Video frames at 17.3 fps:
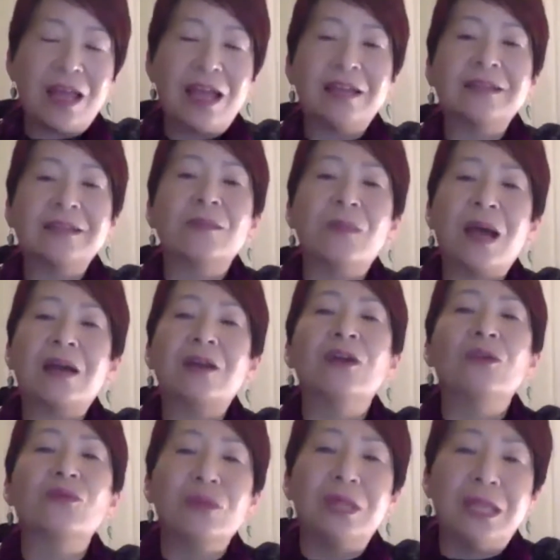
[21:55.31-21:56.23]
that is about
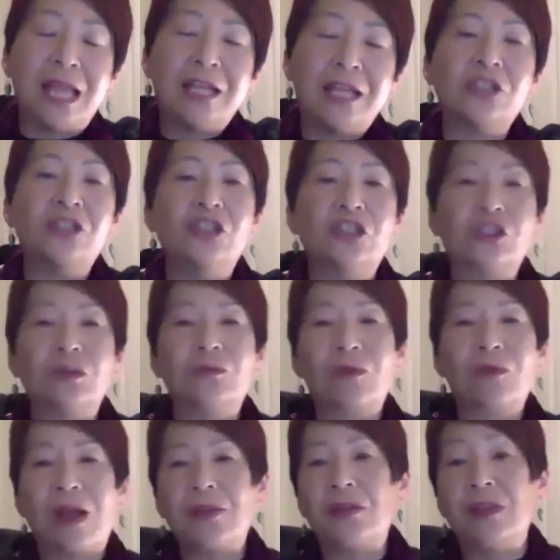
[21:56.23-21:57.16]
a relationship
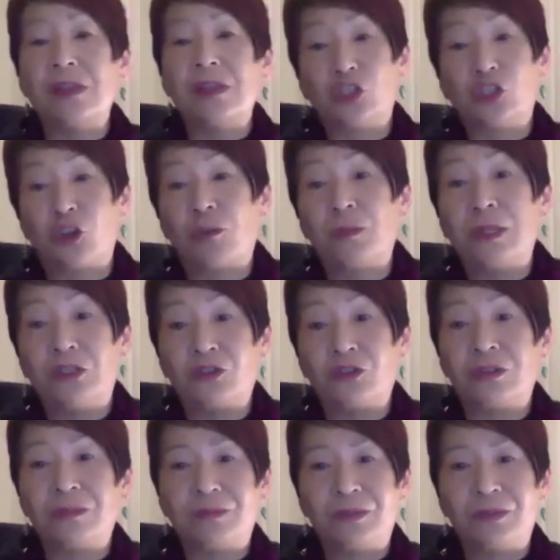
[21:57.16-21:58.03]
rather than a shopping trip.